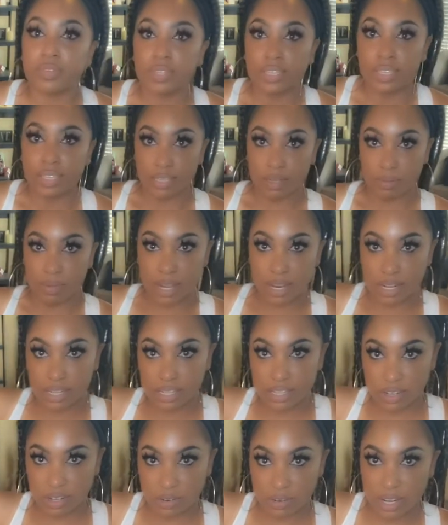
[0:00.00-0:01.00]
I'm not gonna
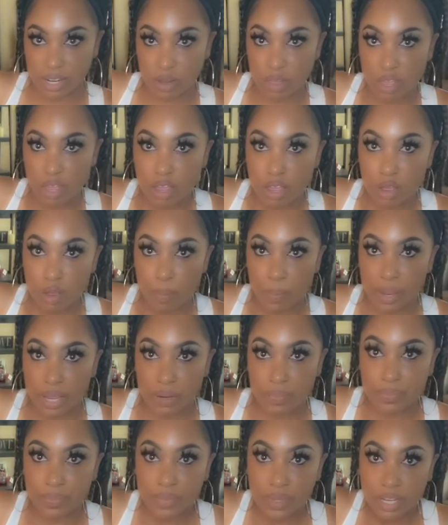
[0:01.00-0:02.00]
turn around,
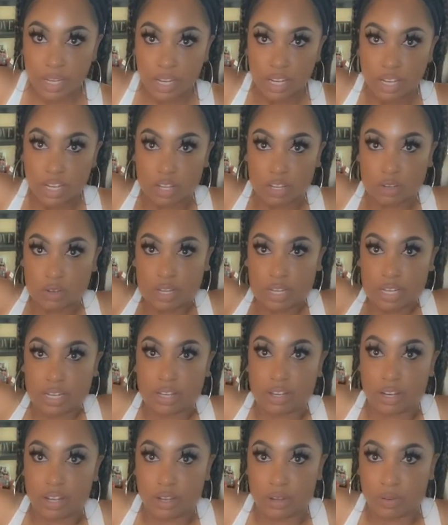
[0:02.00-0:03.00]
but you
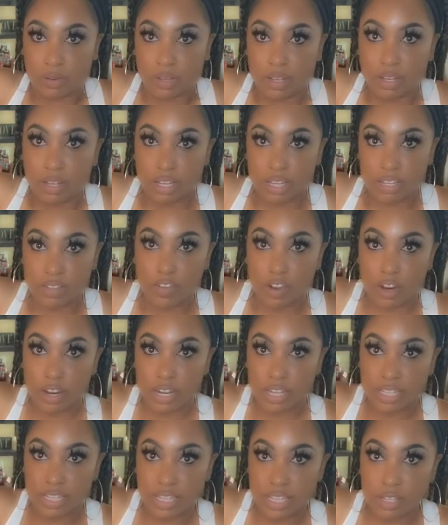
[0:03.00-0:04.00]
can, as far as
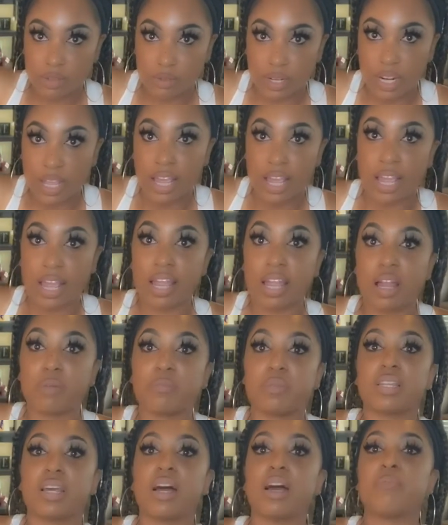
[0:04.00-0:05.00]
this one, it comes
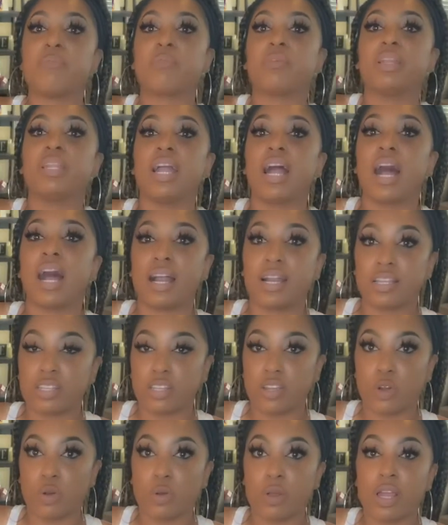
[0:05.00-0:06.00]
up really high.
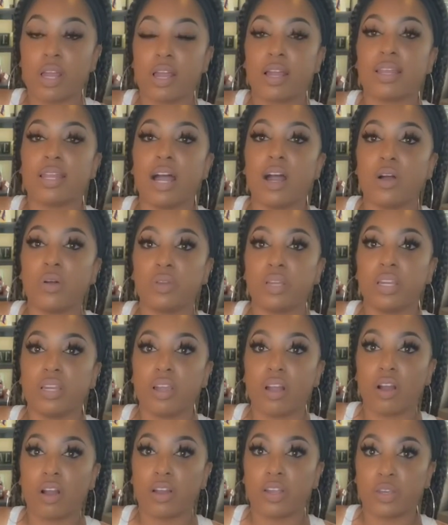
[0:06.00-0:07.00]
So not only
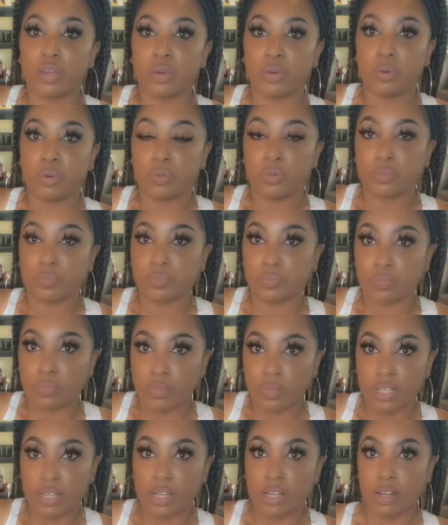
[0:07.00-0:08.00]
are you
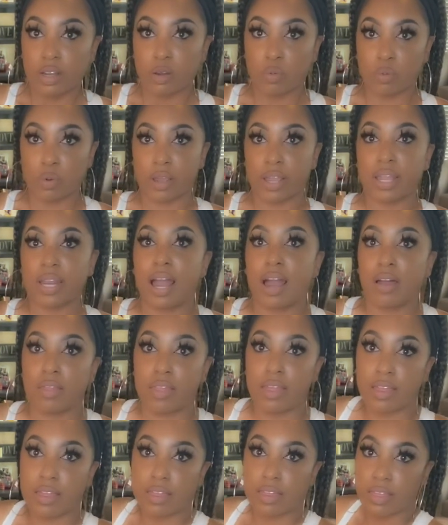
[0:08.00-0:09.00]
working out
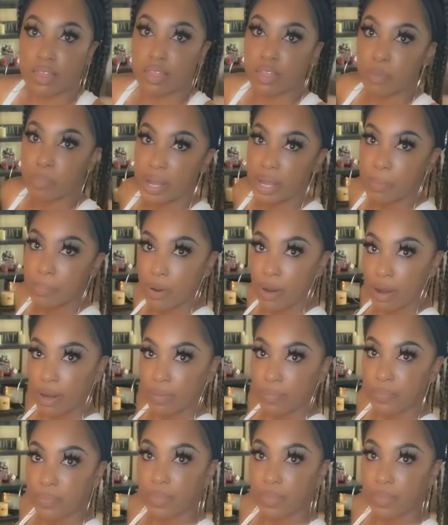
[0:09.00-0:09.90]
the butt part,